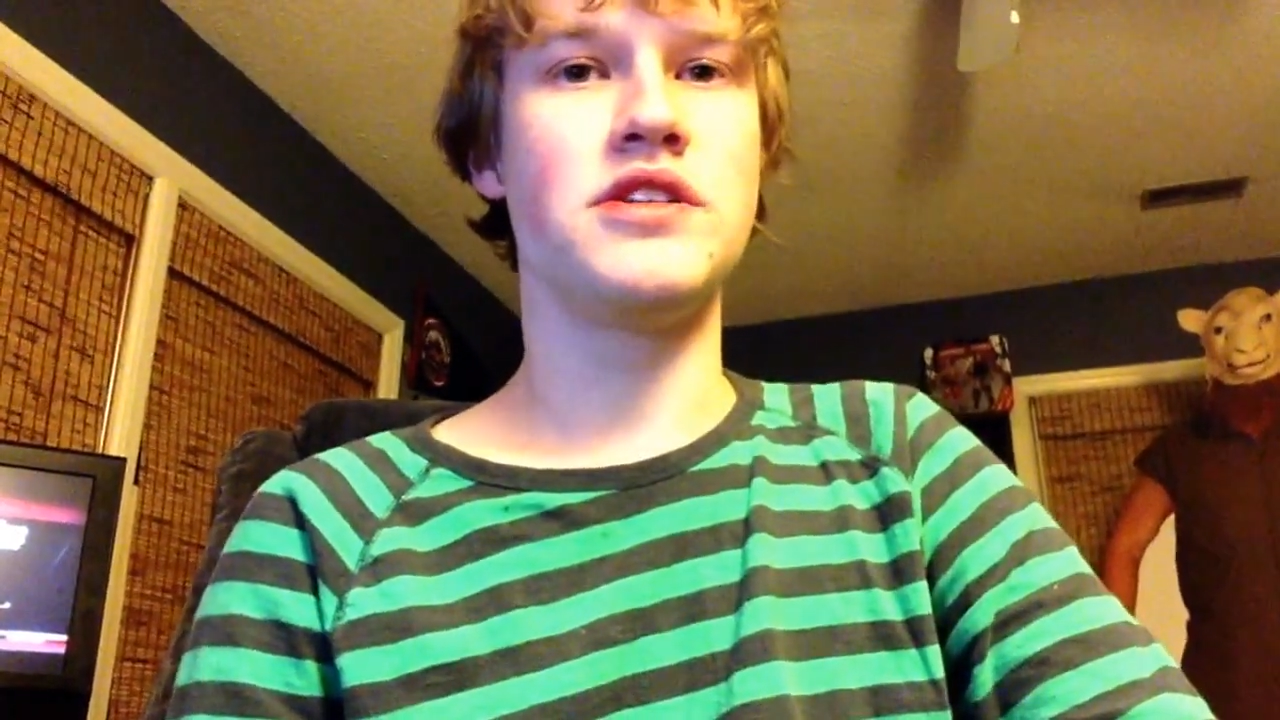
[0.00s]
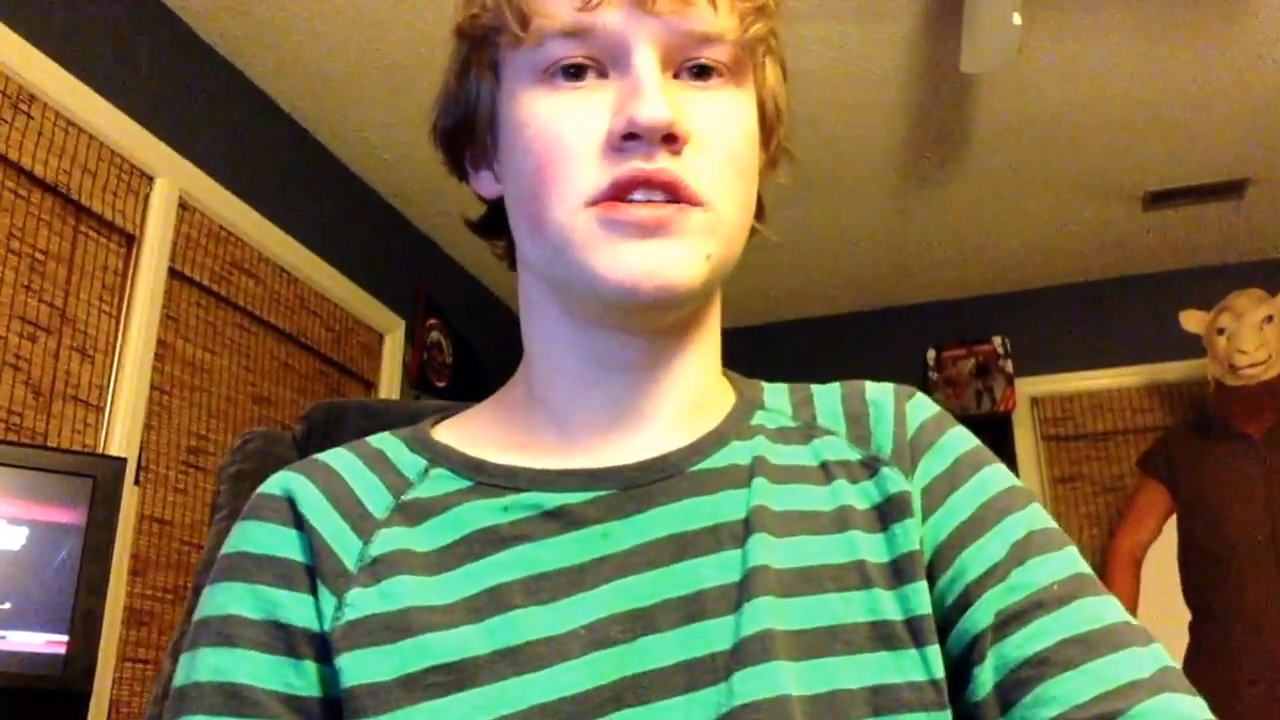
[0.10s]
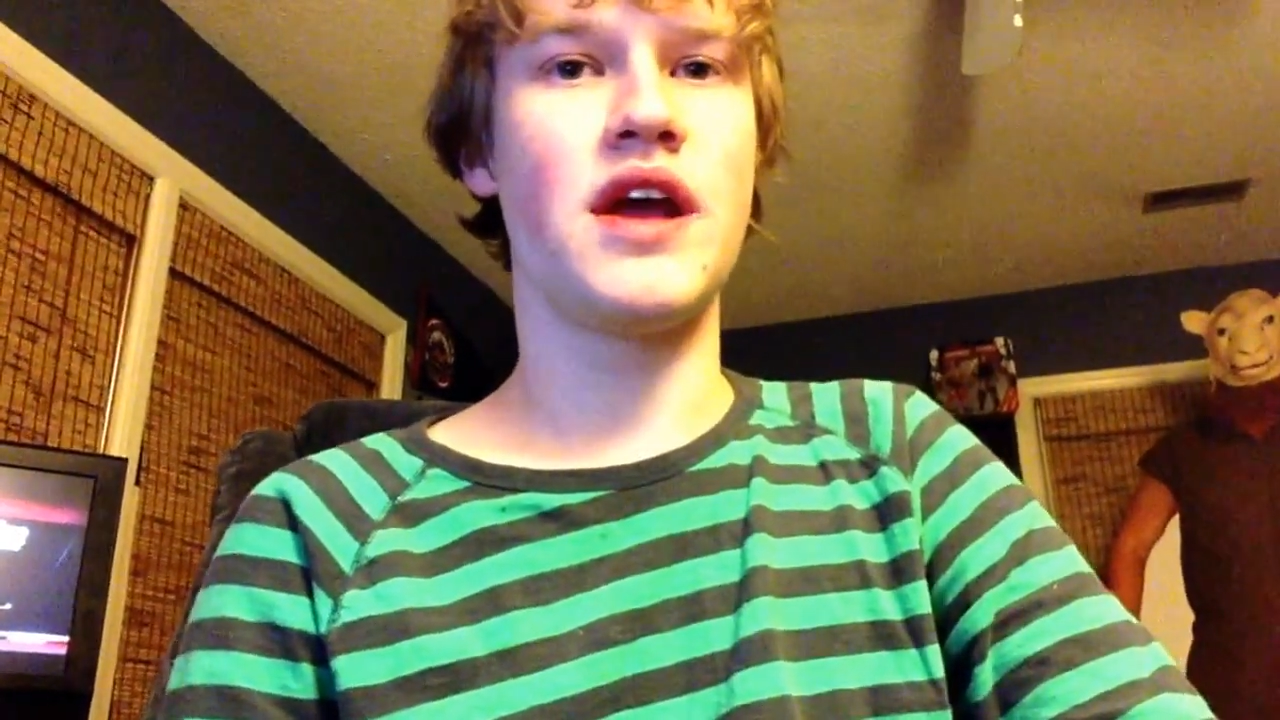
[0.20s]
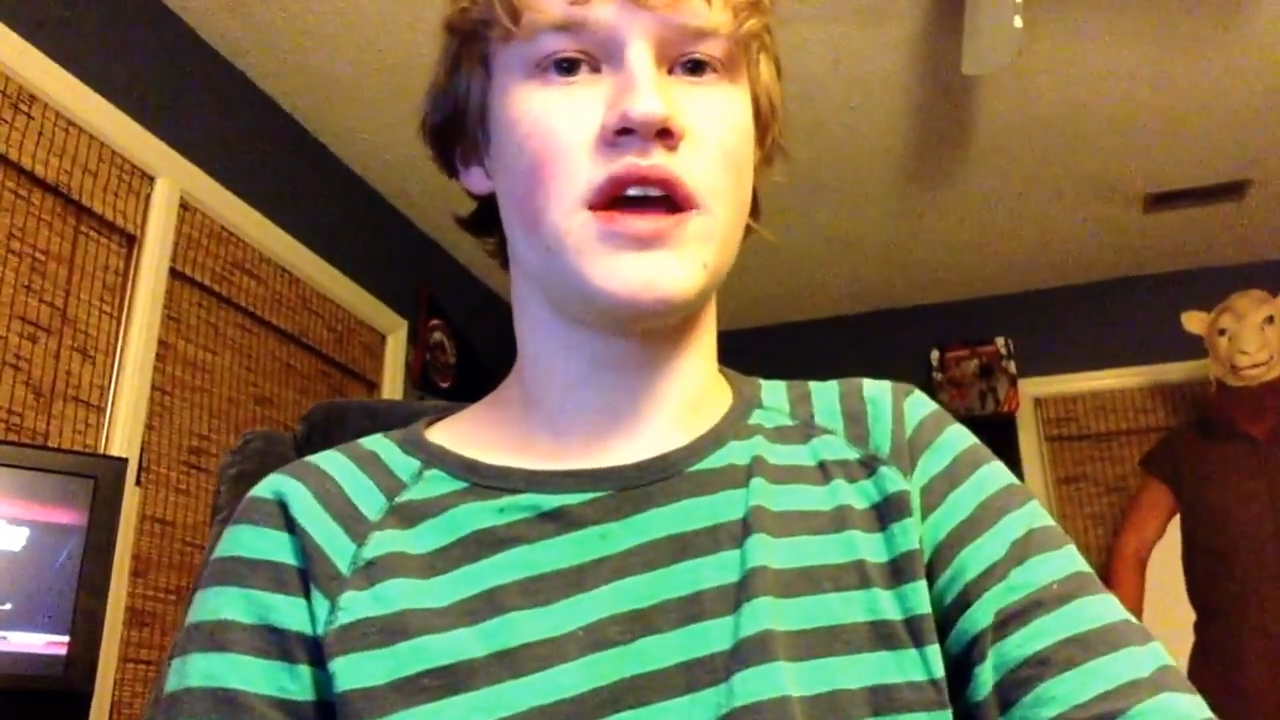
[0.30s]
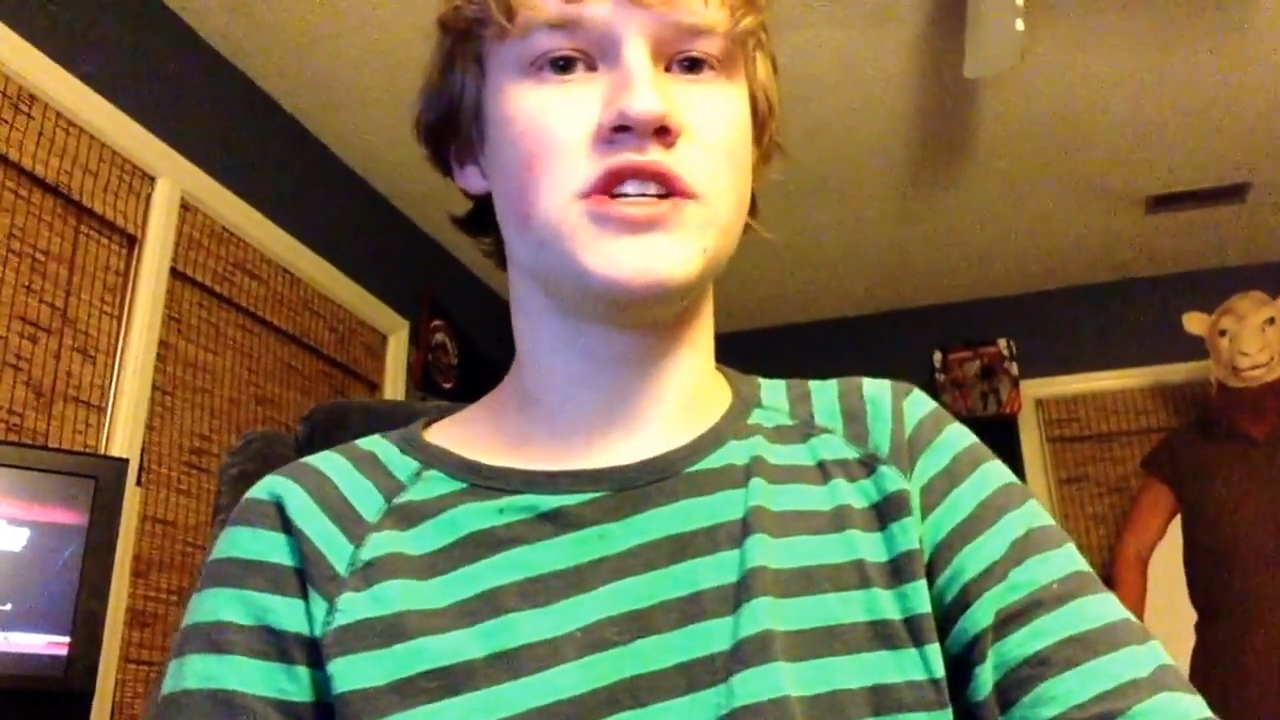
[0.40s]

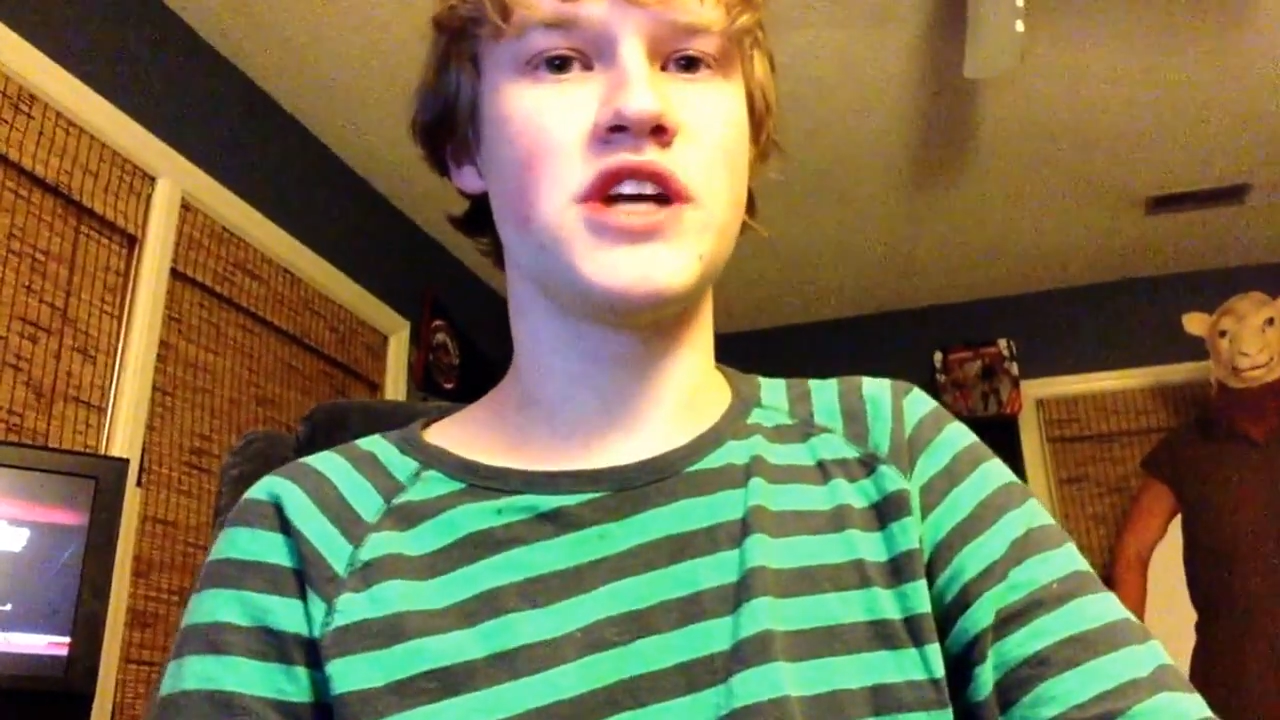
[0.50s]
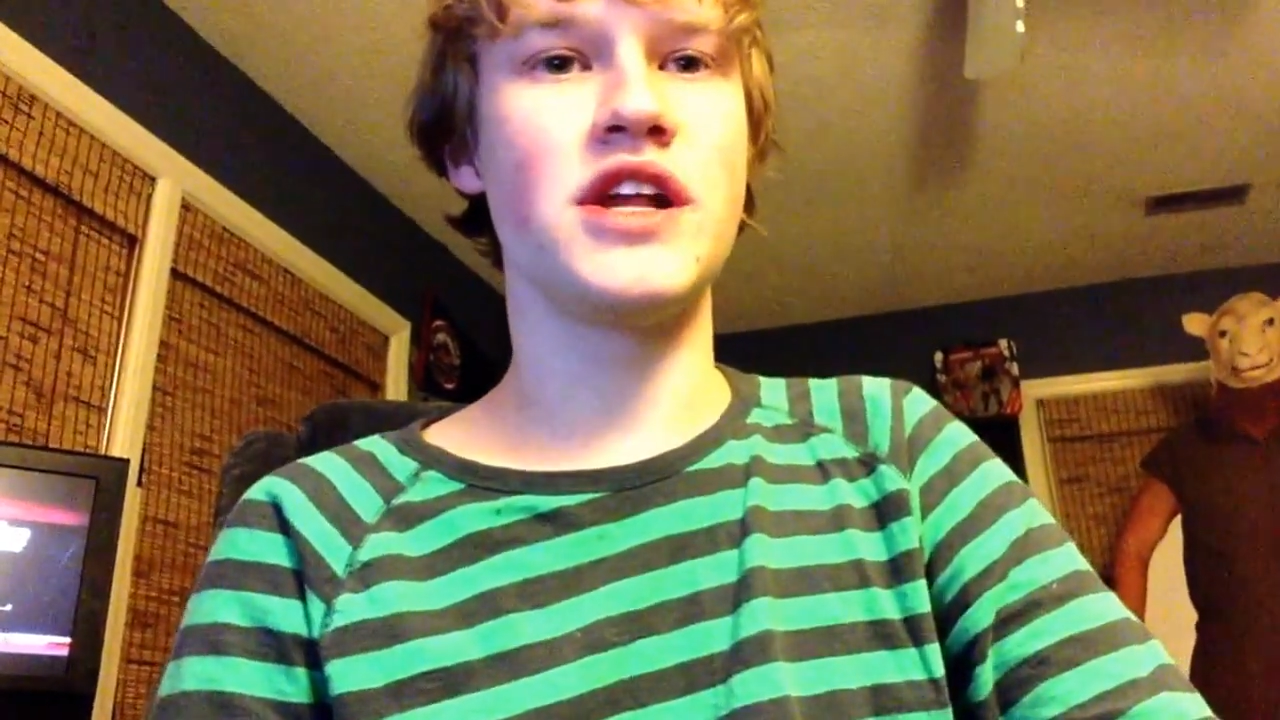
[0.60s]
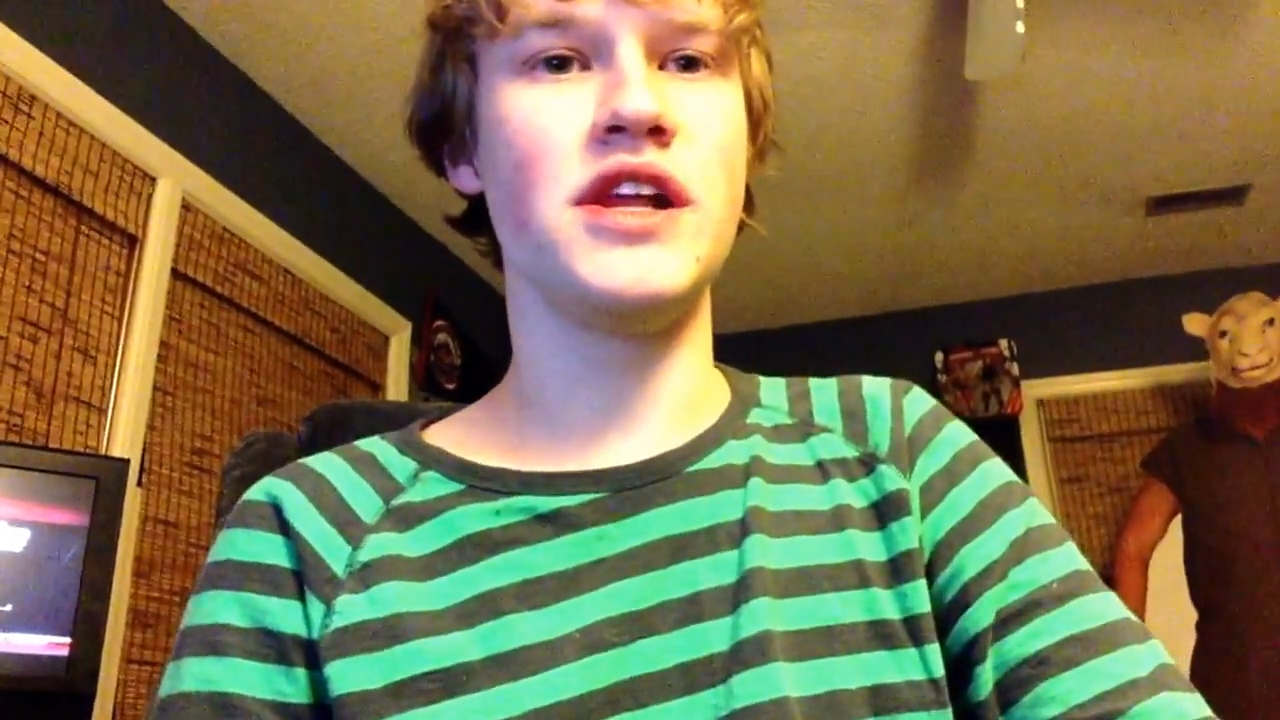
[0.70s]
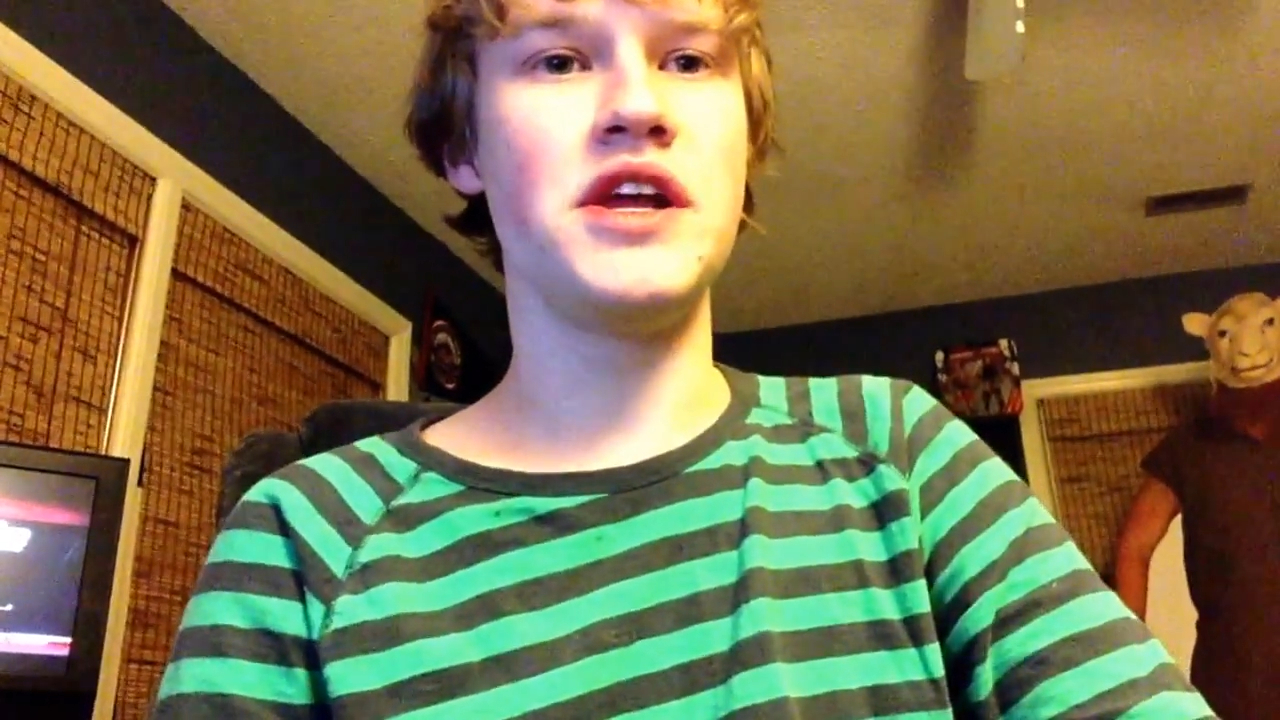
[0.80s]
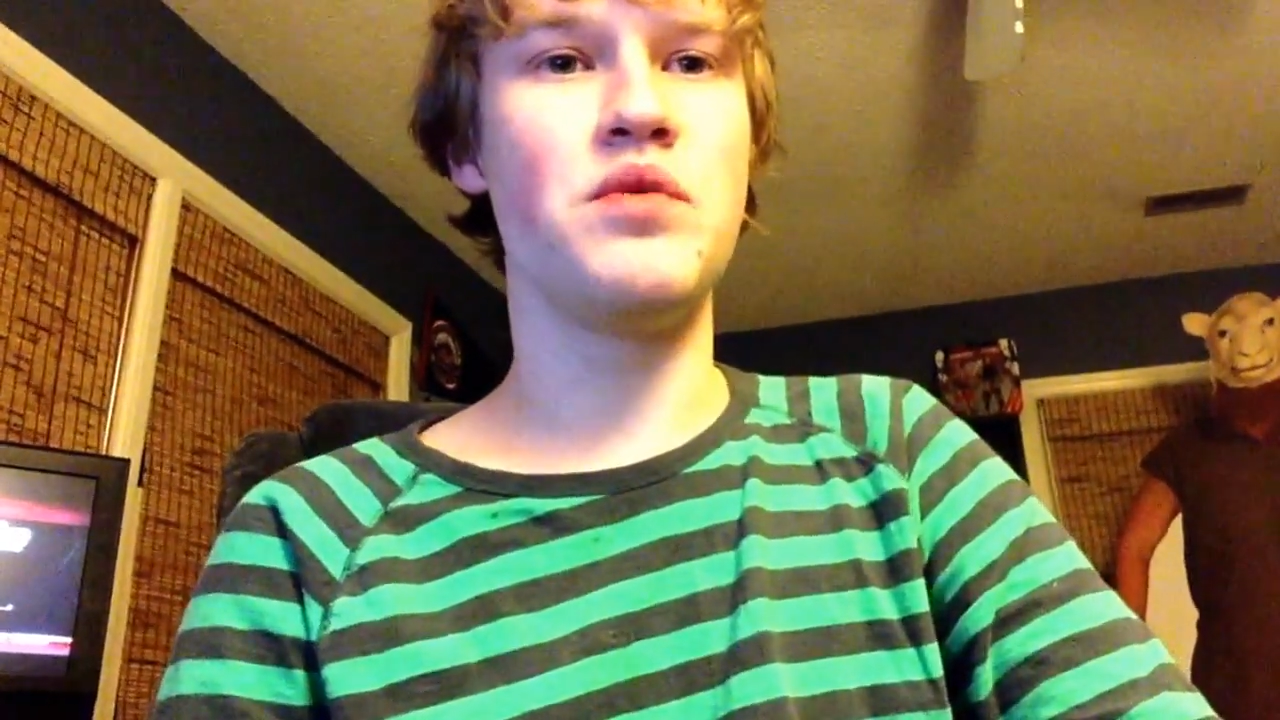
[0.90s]
AJ Lee